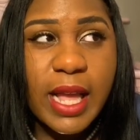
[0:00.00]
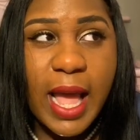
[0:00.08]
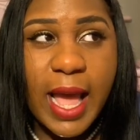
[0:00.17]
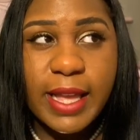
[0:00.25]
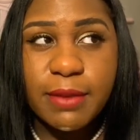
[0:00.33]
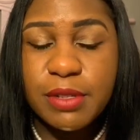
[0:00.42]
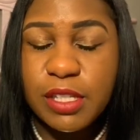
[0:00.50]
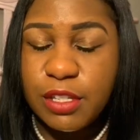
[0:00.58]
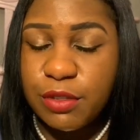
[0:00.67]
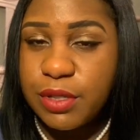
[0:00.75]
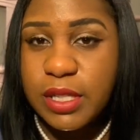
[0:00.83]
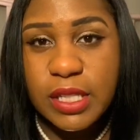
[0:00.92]
I am
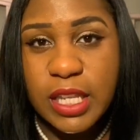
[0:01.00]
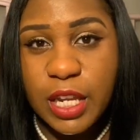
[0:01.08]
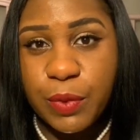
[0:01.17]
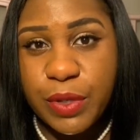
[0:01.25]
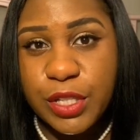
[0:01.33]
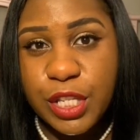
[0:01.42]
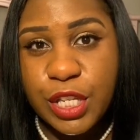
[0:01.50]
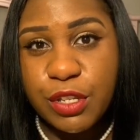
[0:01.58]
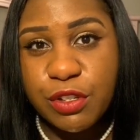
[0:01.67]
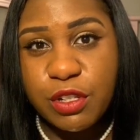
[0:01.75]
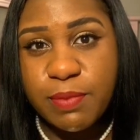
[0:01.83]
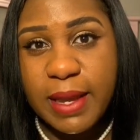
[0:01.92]
still continuing to
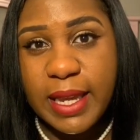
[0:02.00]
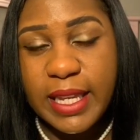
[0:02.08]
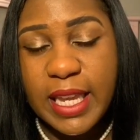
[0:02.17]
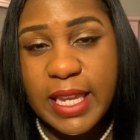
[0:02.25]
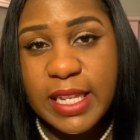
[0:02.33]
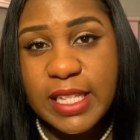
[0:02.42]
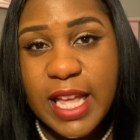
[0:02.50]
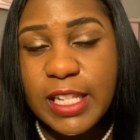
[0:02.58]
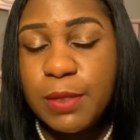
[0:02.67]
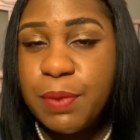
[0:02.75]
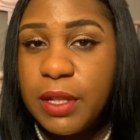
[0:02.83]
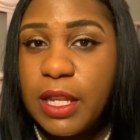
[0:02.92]
use my king
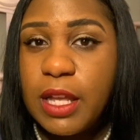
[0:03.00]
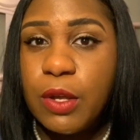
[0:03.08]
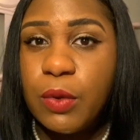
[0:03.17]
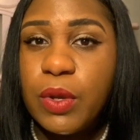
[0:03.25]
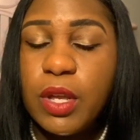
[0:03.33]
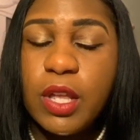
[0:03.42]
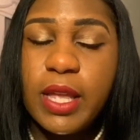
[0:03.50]
size pillow